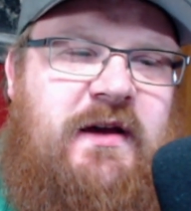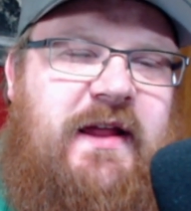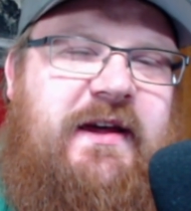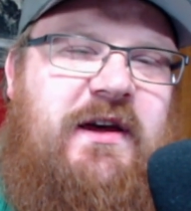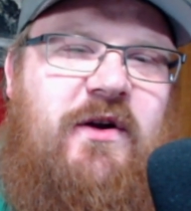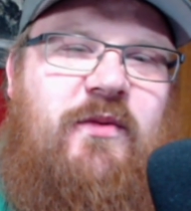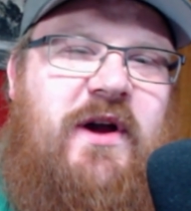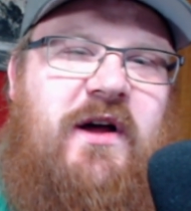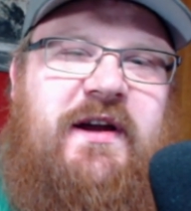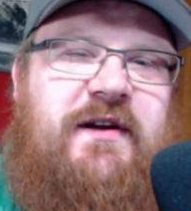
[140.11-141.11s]
We
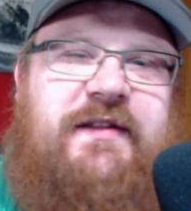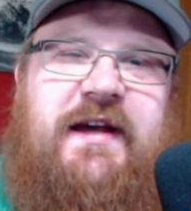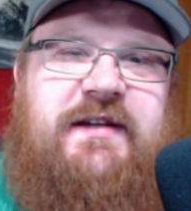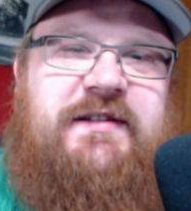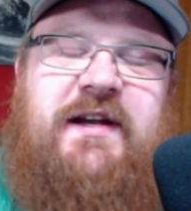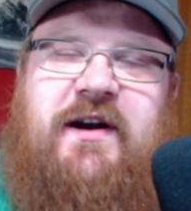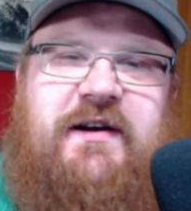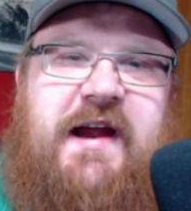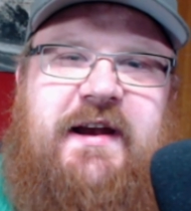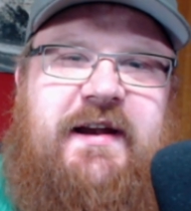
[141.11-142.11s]
all hear things in our
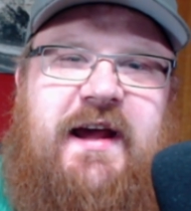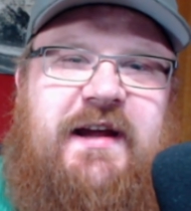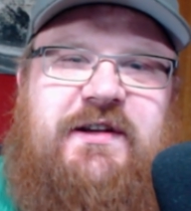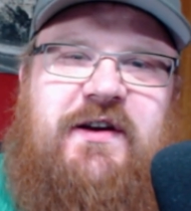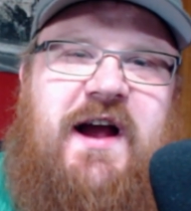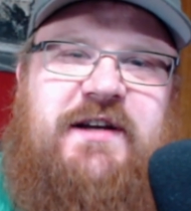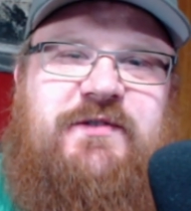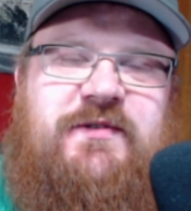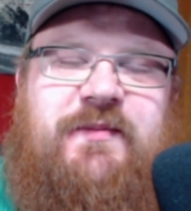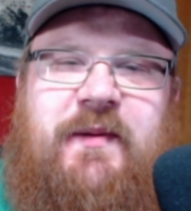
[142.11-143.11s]
day-to-day
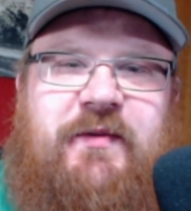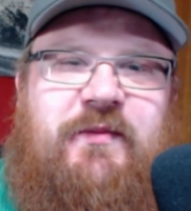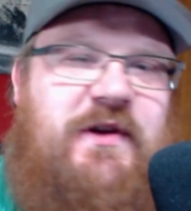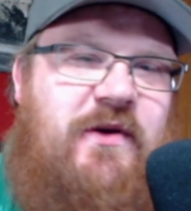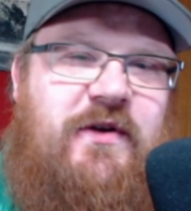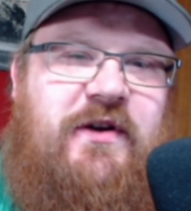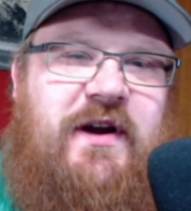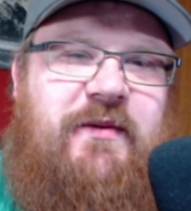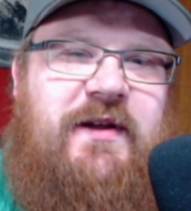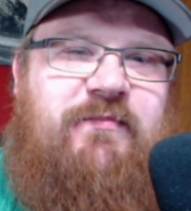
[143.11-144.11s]
interactions with people that we don't
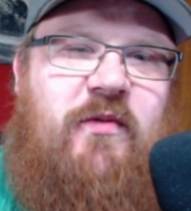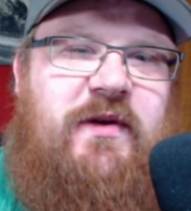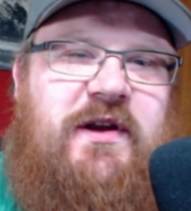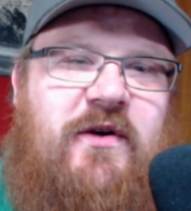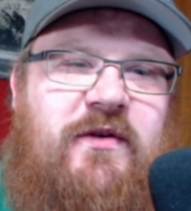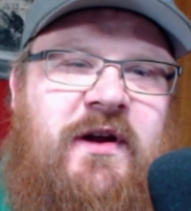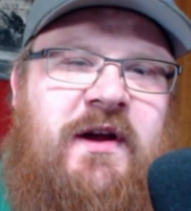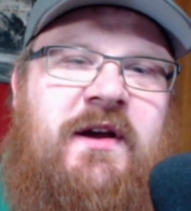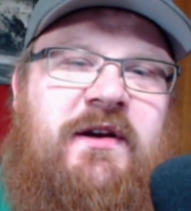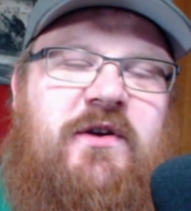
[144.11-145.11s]
agree with, but we don't
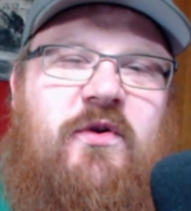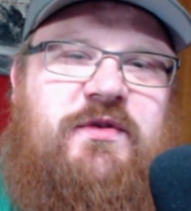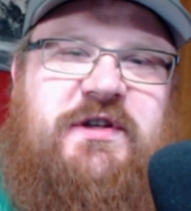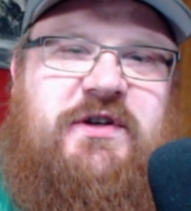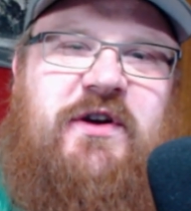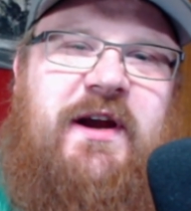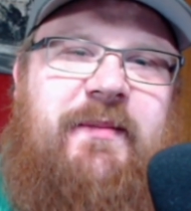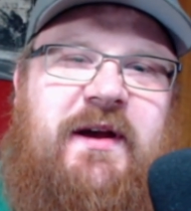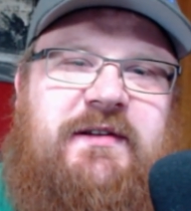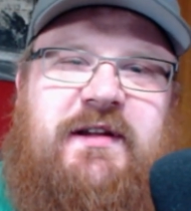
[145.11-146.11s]
go
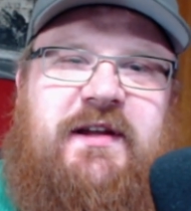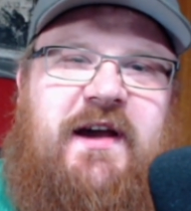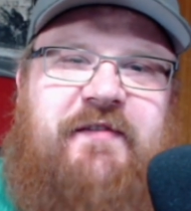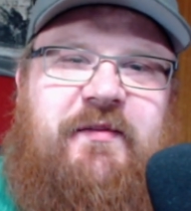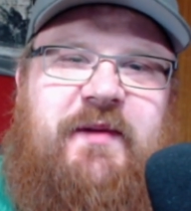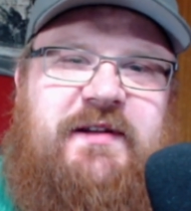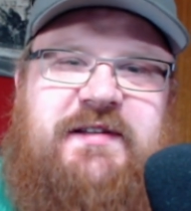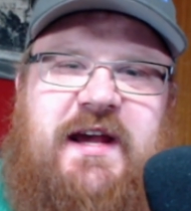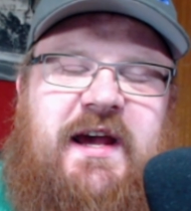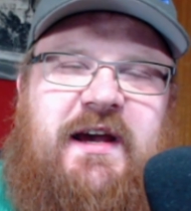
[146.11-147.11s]
screaming to the government
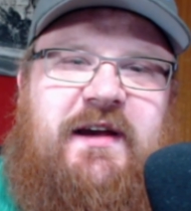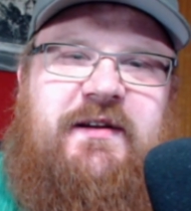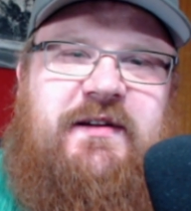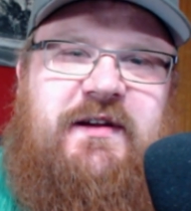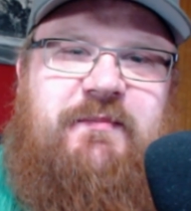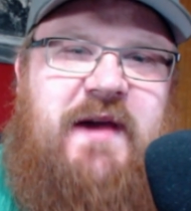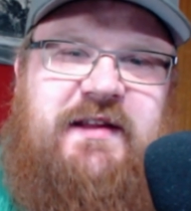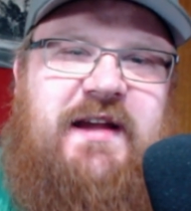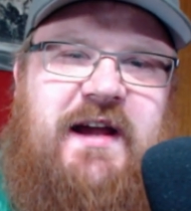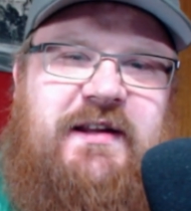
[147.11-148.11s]
saying
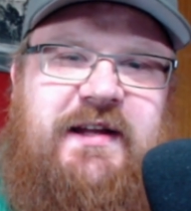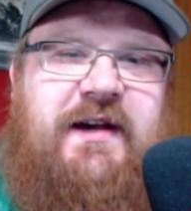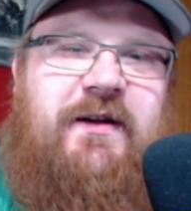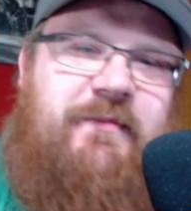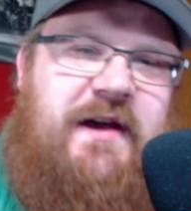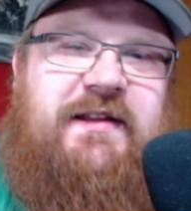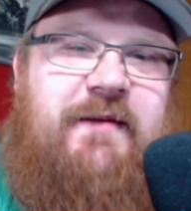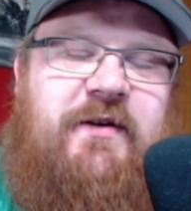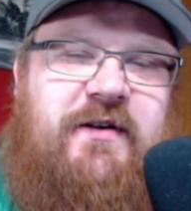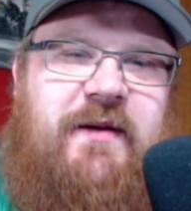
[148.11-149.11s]
make that illegal, make
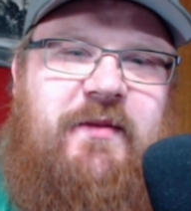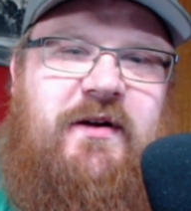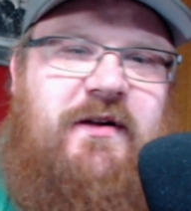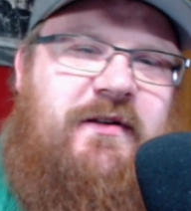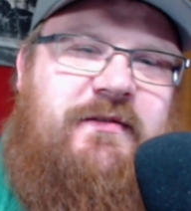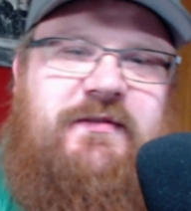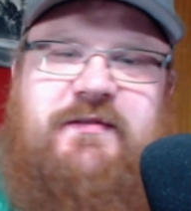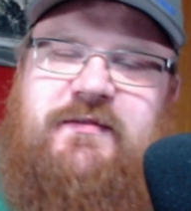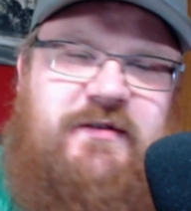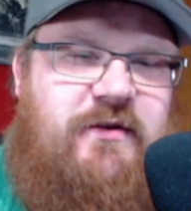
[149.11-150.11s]
them a criminal,
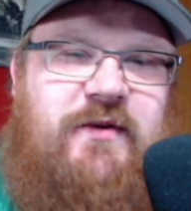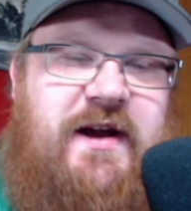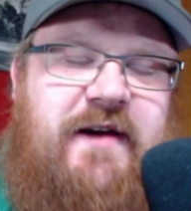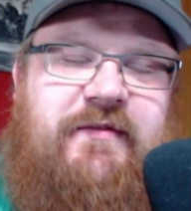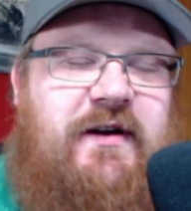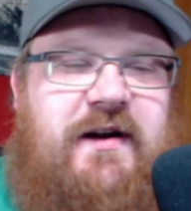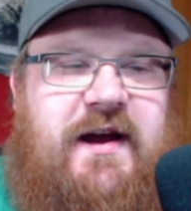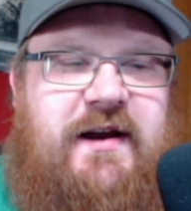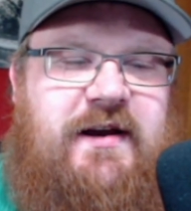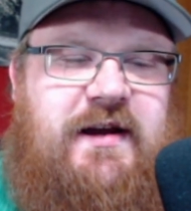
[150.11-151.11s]
do whatever.
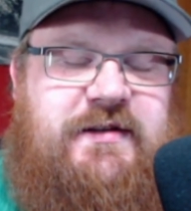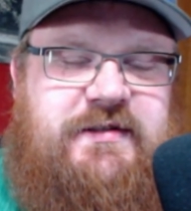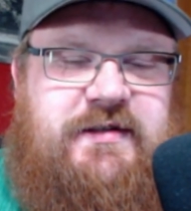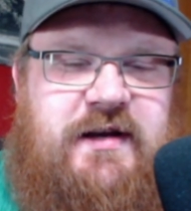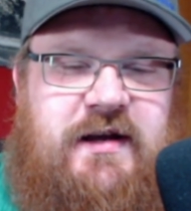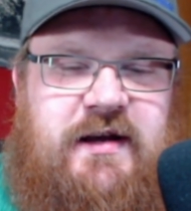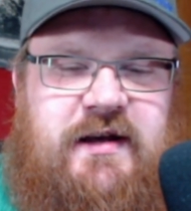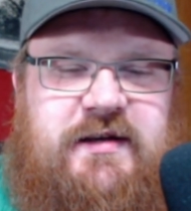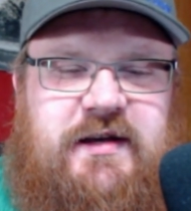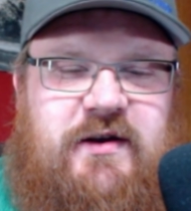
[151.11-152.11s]
And it's
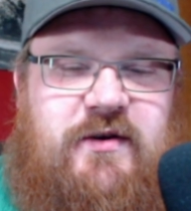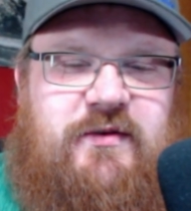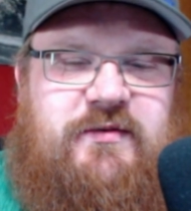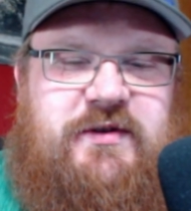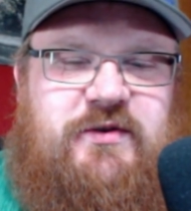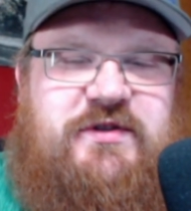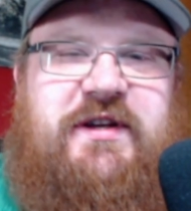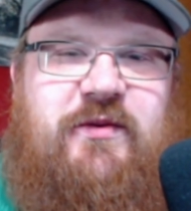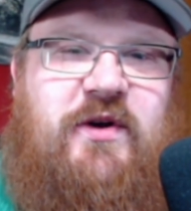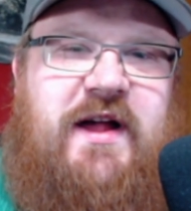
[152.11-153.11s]

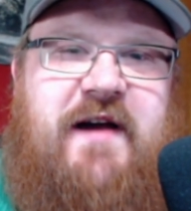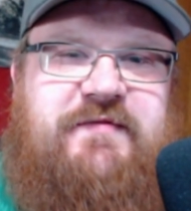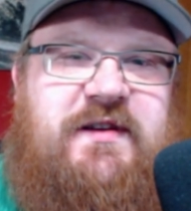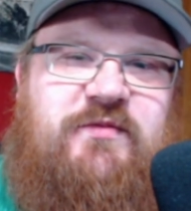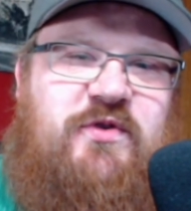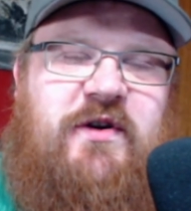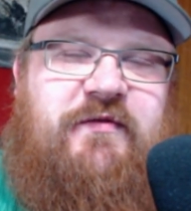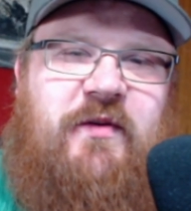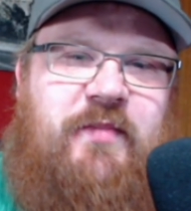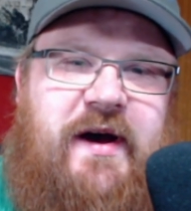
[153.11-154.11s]
usually we'll have some sort
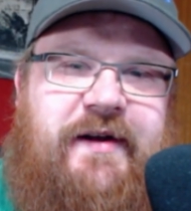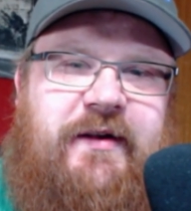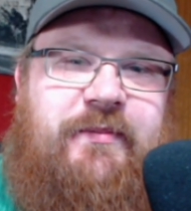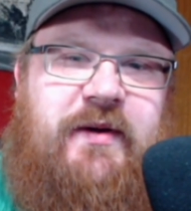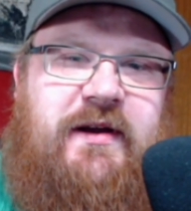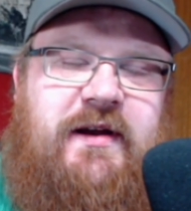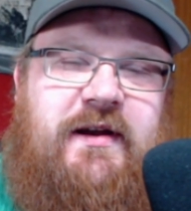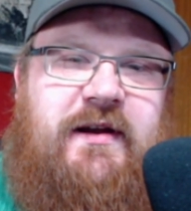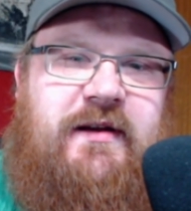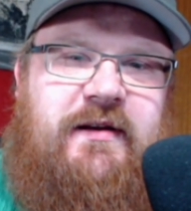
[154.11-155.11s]
of rebuttal, but
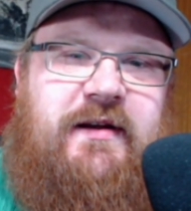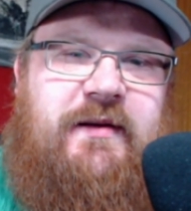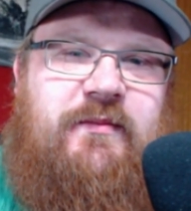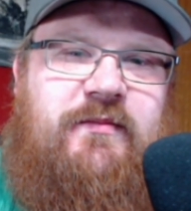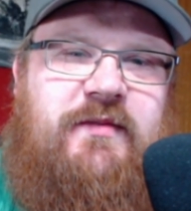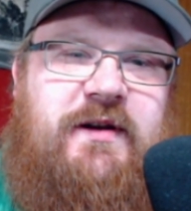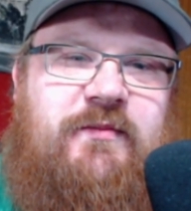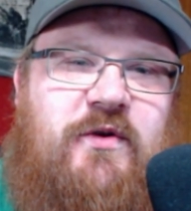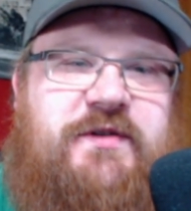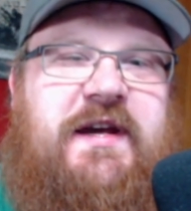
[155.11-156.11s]
in
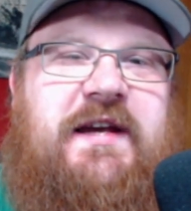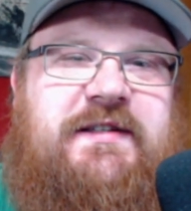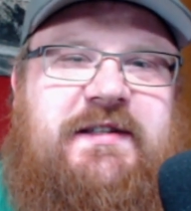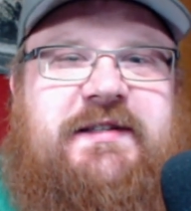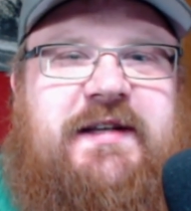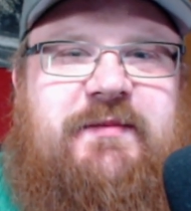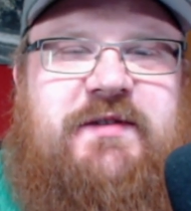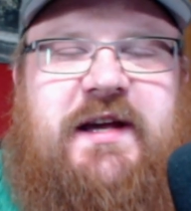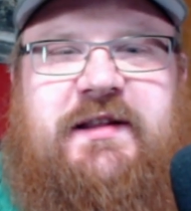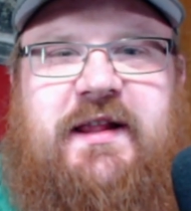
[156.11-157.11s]
most cases, it seems
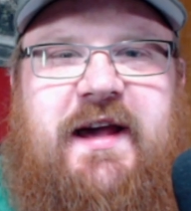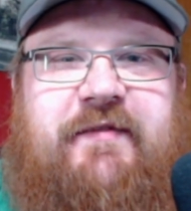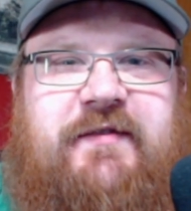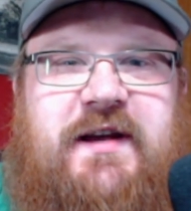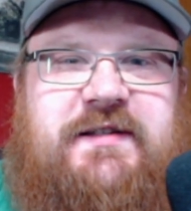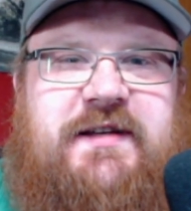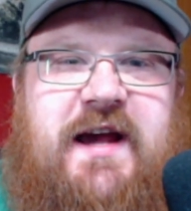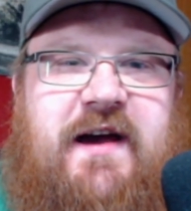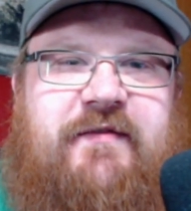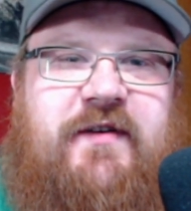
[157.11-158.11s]
like the left doesn't
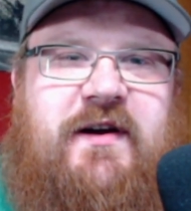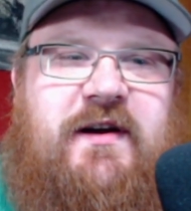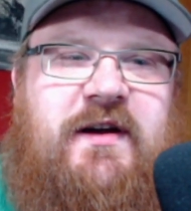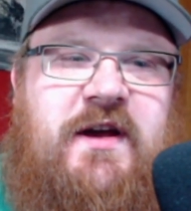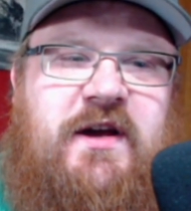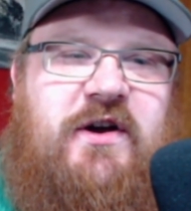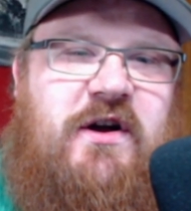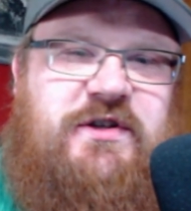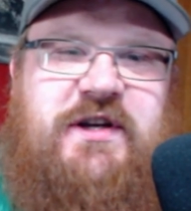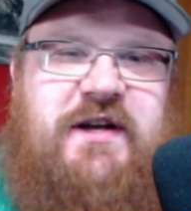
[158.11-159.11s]
have a
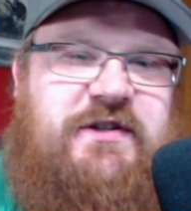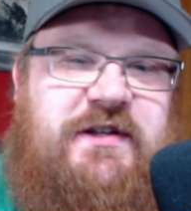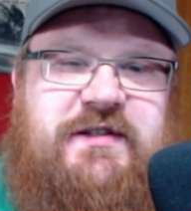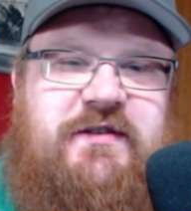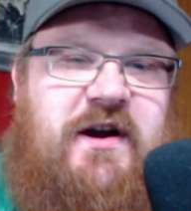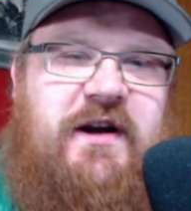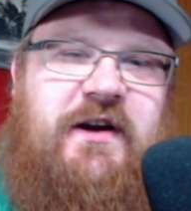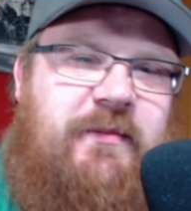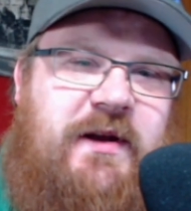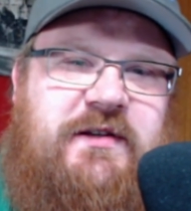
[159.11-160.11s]
conscientious
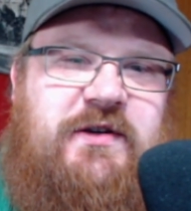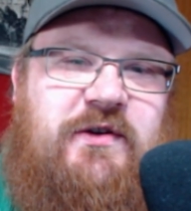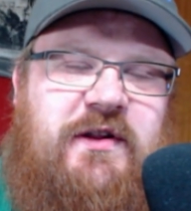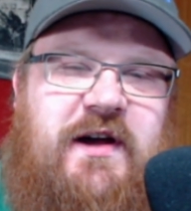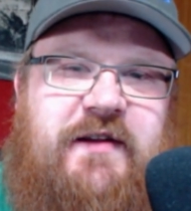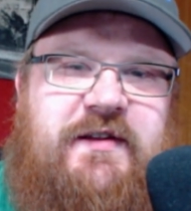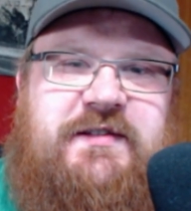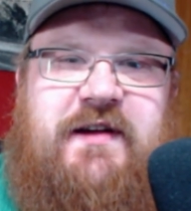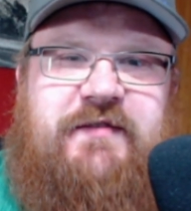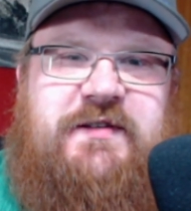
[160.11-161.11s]
argument to a lot of the
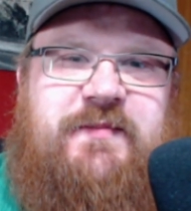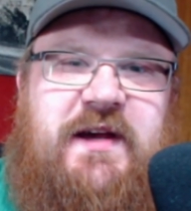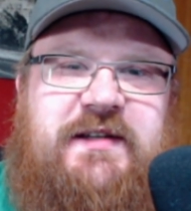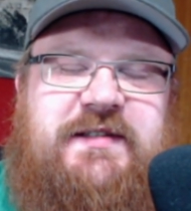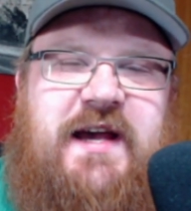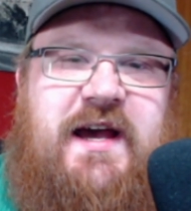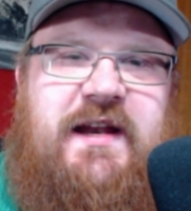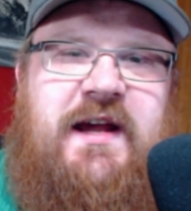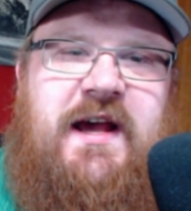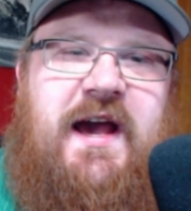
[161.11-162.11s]
stuff that's being said.